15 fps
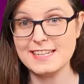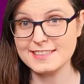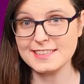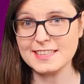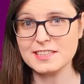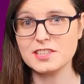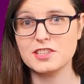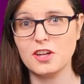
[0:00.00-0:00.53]
It's
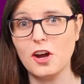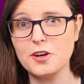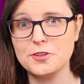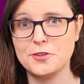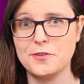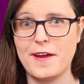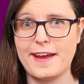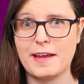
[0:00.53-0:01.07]
like Star
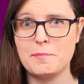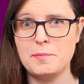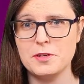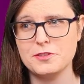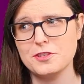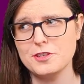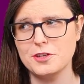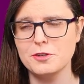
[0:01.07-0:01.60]
Trek, but
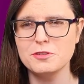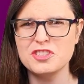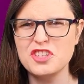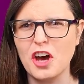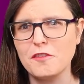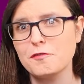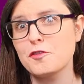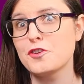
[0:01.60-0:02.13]
you know,
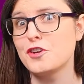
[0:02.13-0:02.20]
not for